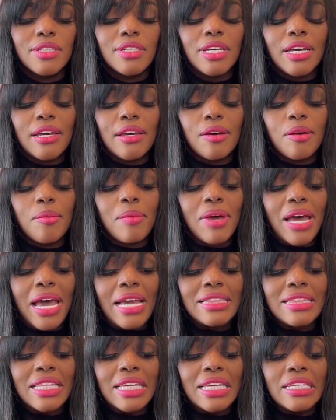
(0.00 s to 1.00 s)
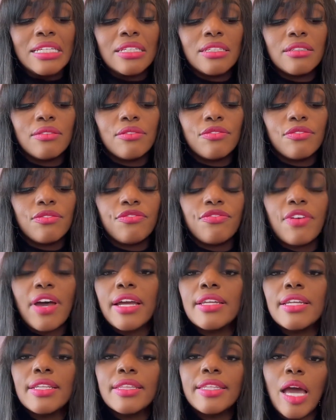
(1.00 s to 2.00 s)
I think
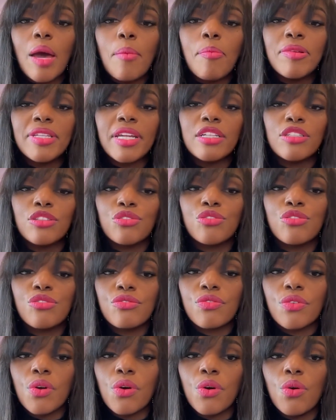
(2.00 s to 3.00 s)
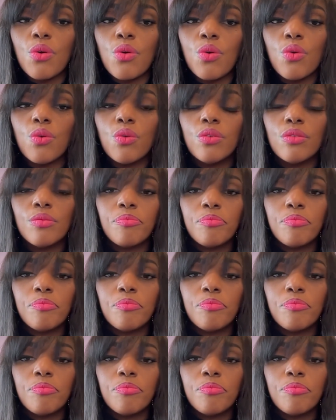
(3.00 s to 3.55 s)
finding the appetite to grow,